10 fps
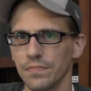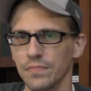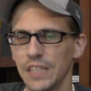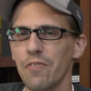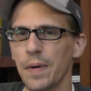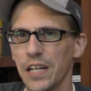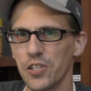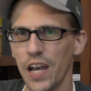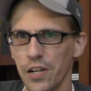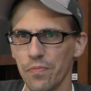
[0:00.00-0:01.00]
Hey everybody,
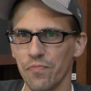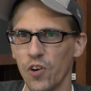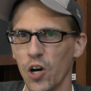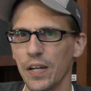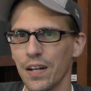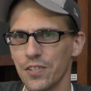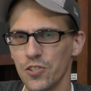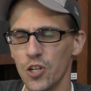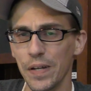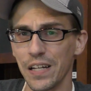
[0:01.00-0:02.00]
Chad here from Far Beyond
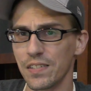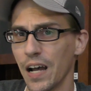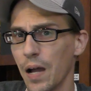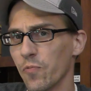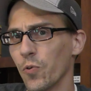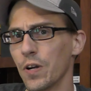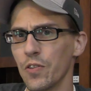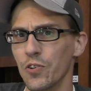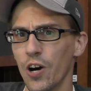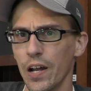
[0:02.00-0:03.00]
Snubie, and it's time for
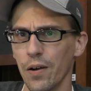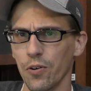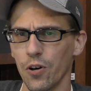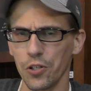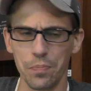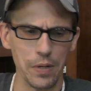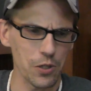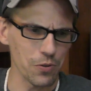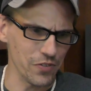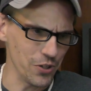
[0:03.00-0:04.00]
another non-alcoholic beer
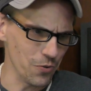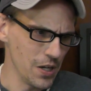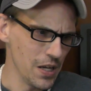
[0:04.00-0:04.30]
review.